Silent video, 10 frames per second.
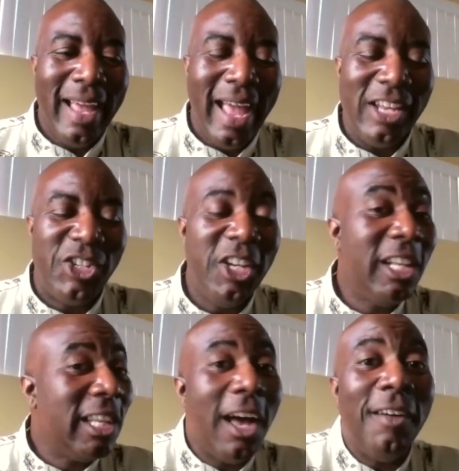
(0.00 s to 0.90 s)
And she
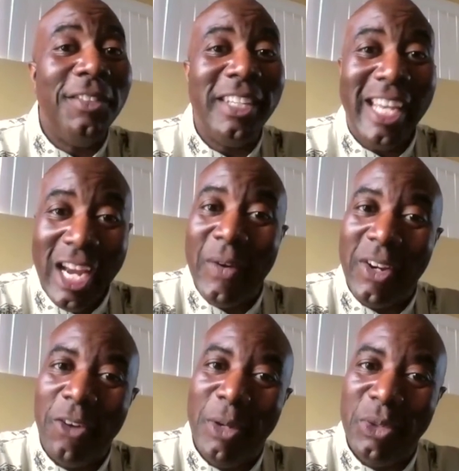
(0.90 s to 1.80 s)
loves
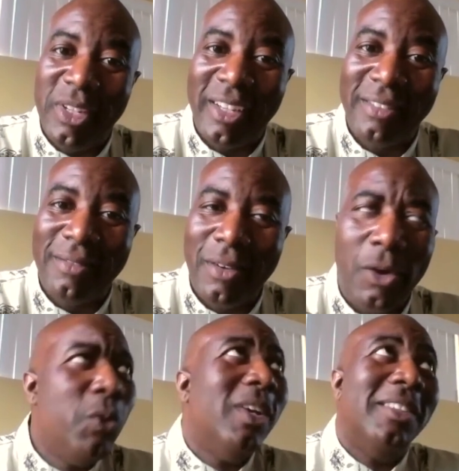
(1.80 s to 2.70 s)
hearing her music.
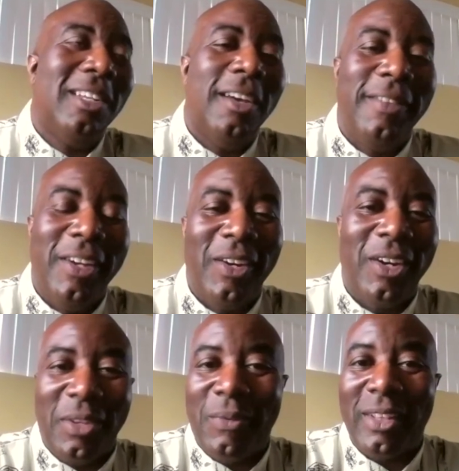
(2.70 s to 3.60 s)
Who doesn't love
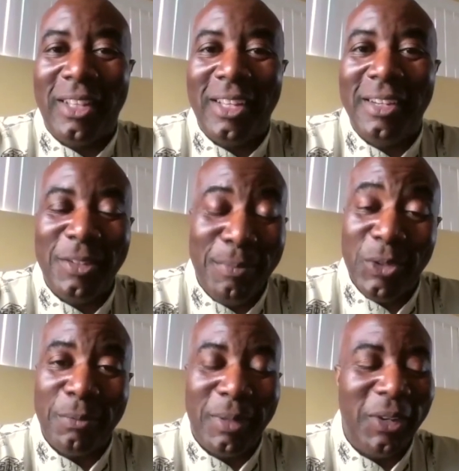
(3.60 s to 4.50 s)
hearing Aretha Franklin
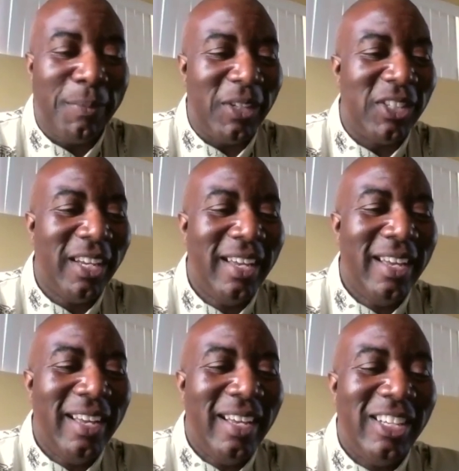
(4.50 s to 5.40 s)
music? Clear, but
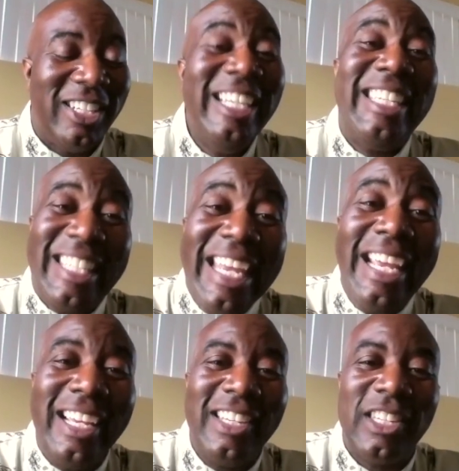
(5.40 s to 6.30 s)
she
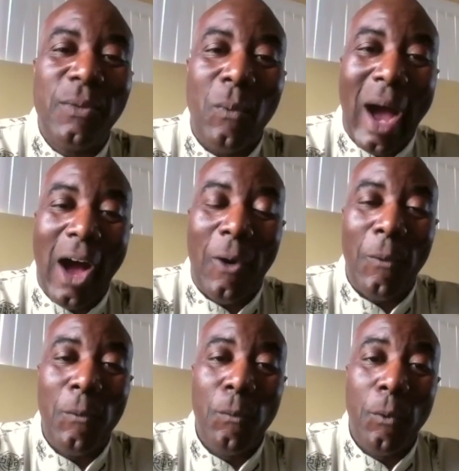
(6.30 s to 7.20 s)
sings
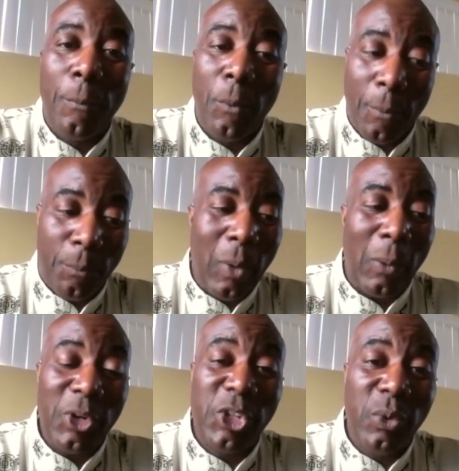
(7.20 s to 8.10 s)
while
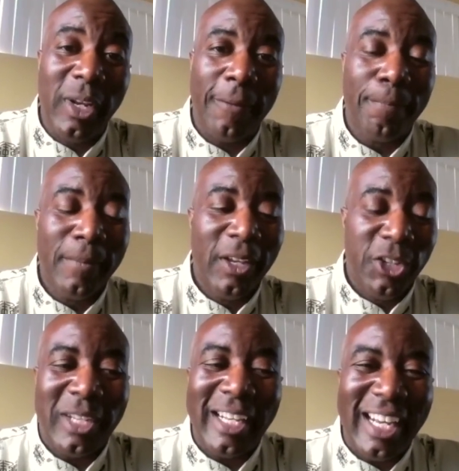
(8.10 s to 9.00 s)
we're shooting,
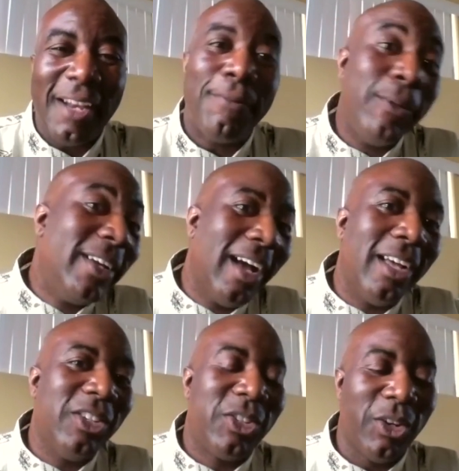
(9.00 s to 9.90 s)
so it's like getting a free
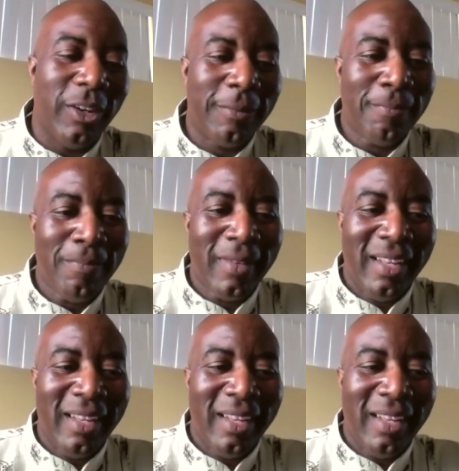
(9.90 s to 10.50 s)
concert.